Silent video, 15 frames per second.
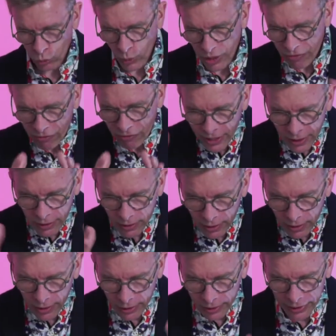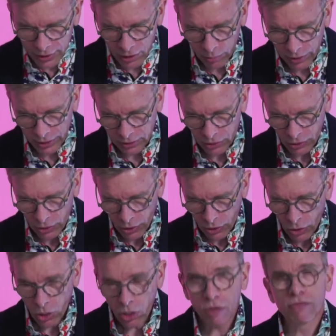We feel a little bit
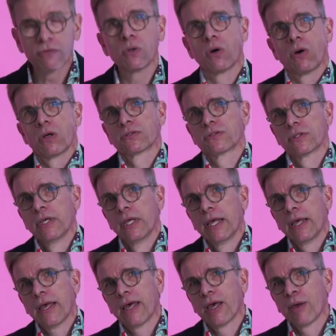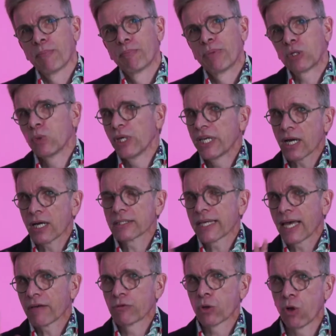of God. But we can't
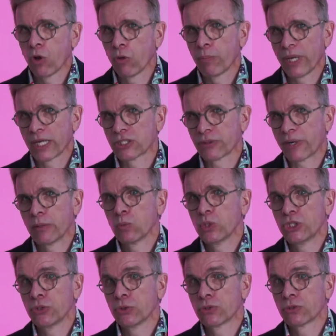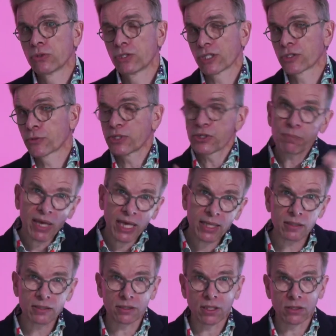have the whole picture, and we should just respect
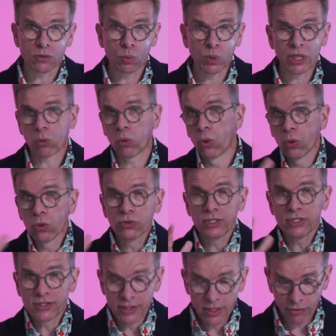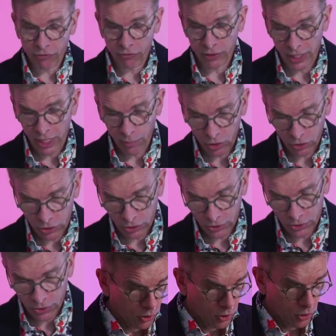each other with all these different
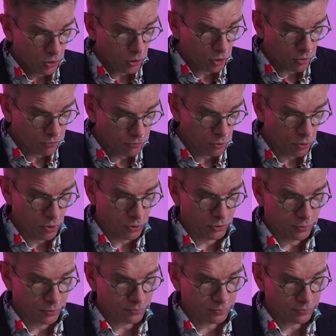images of God.